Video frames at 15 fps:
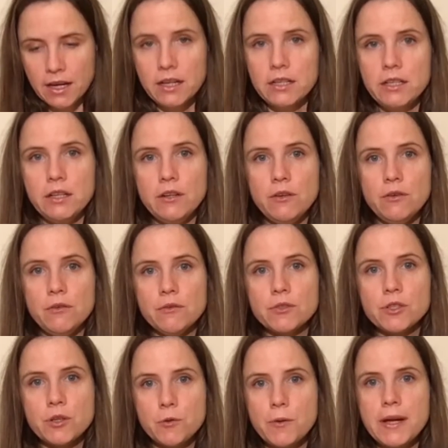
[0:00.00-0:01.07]
you
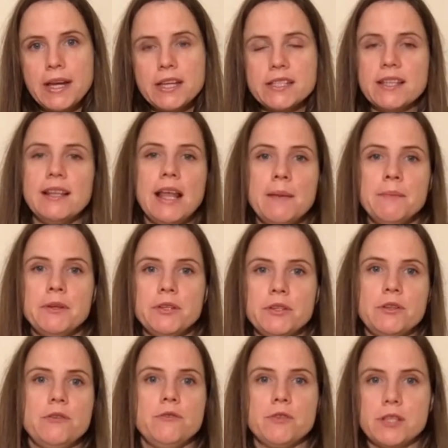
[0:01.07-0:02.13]
squeeze the lemon
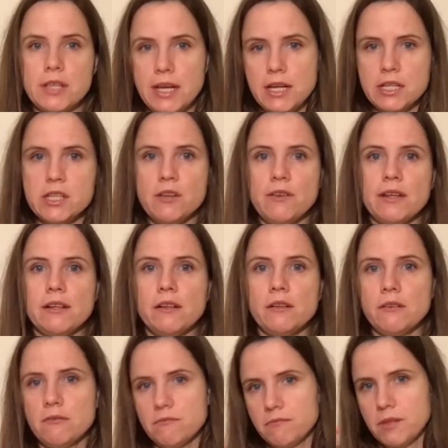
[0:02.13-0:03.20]
juice into a
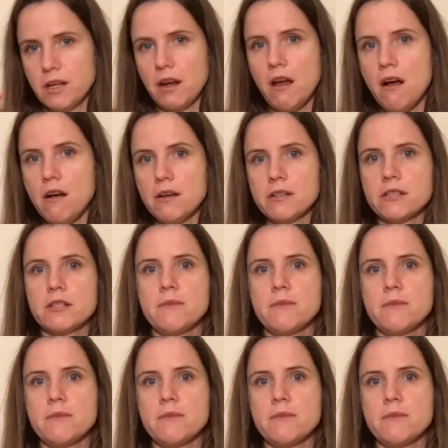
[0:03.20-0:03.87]
little glass,